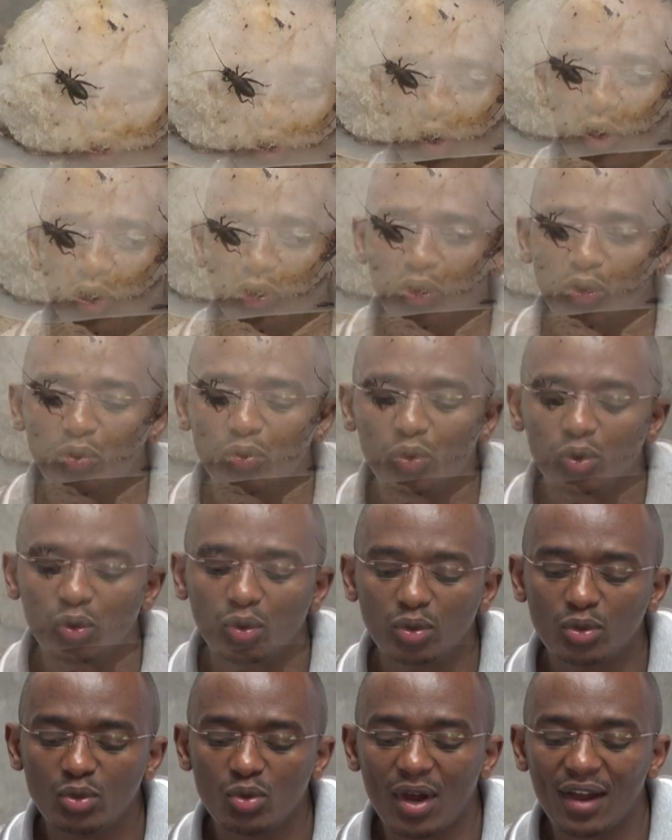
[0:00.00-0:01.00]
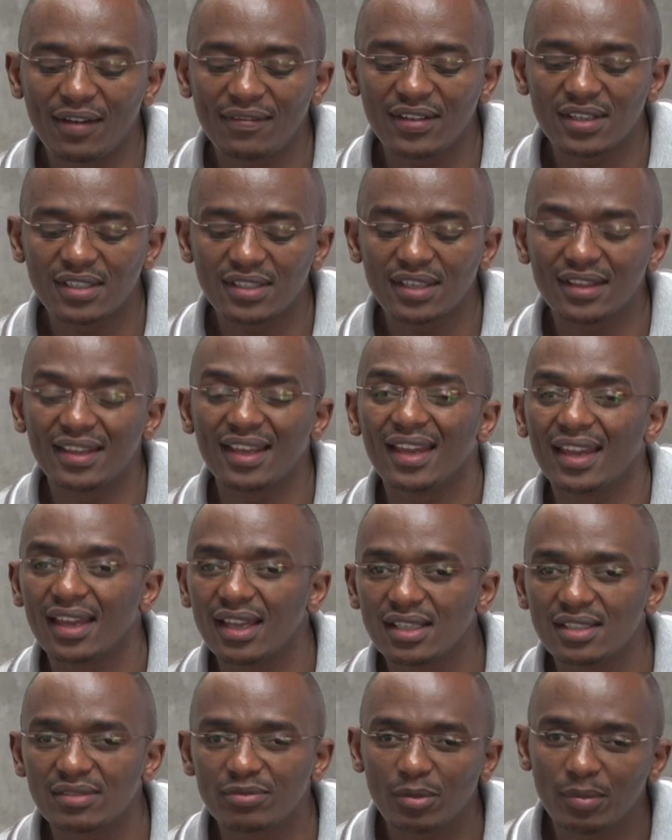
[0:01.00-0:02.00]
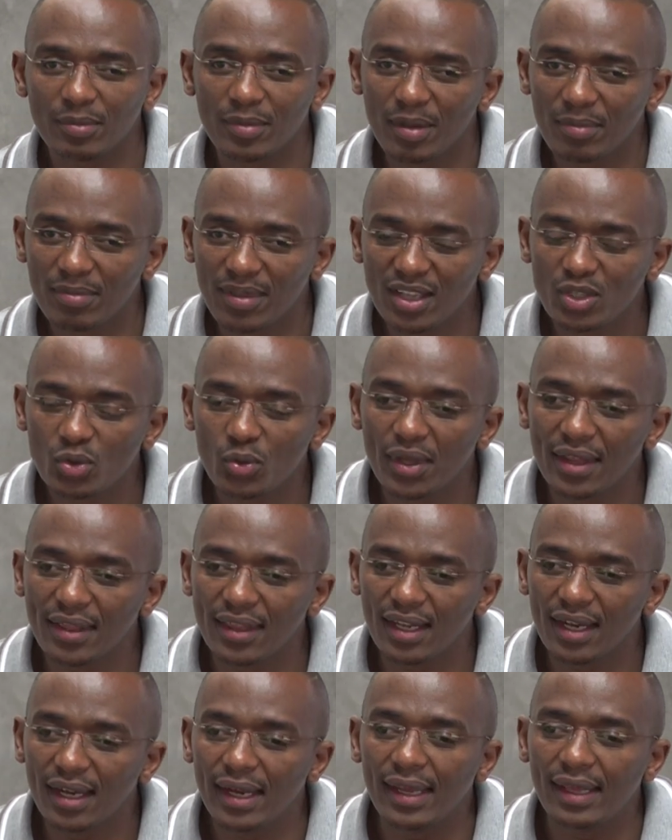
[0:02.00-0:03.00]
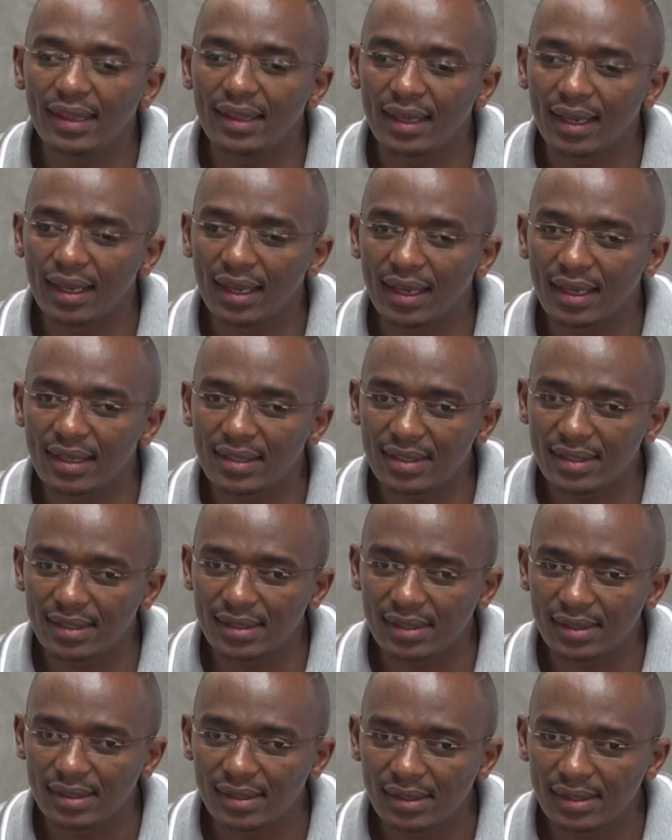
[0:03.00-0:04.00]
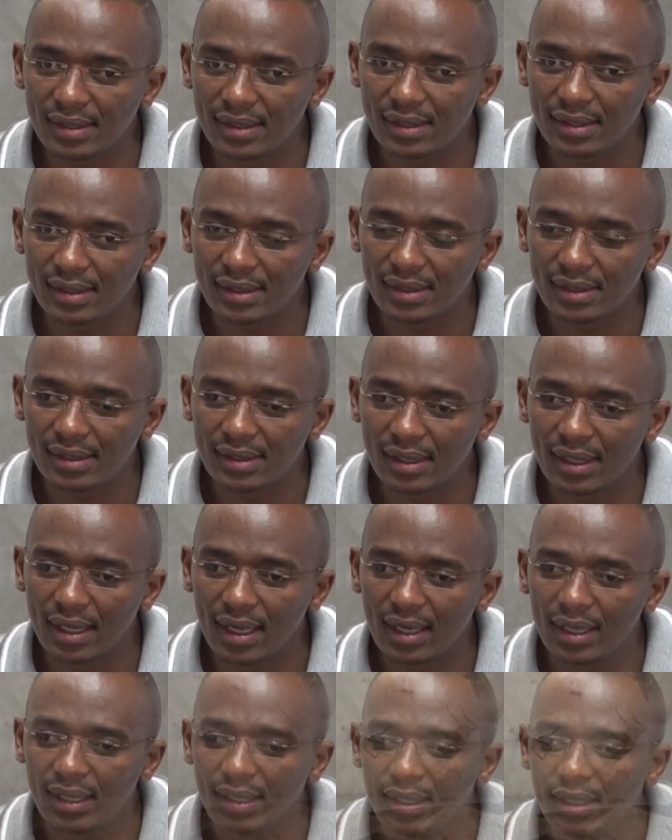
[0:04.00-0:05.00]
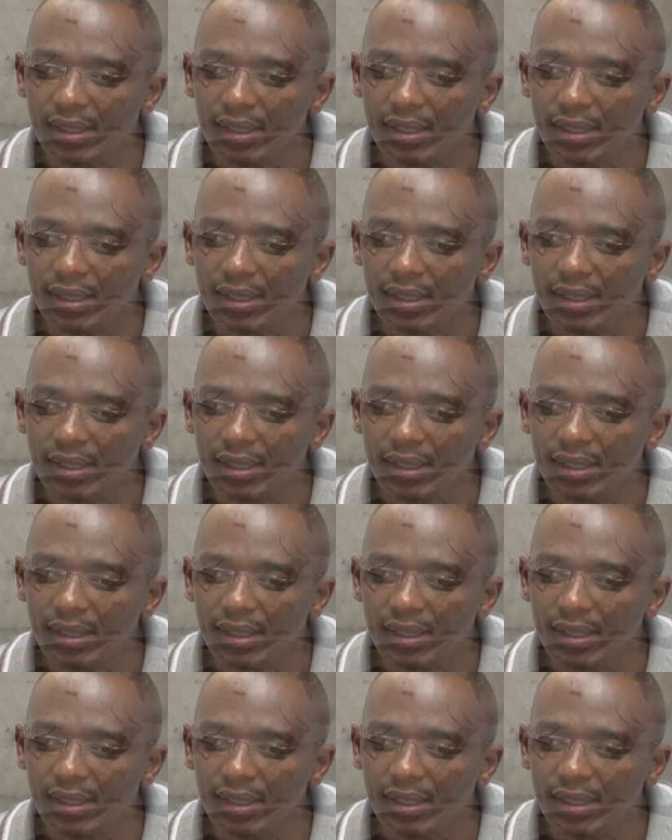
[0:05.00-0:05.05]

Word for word: cotton wool to harvest the eggs from them. That's where they lay the eggs. Yeah?